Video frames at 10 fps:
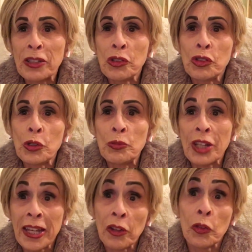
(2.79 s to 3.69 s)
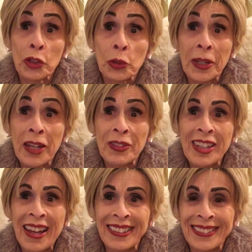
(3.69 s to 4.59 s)
YouTube channel, The Creative
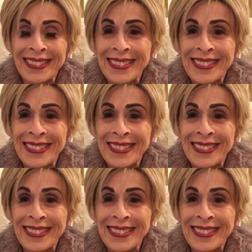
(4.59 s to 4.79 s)
Italian.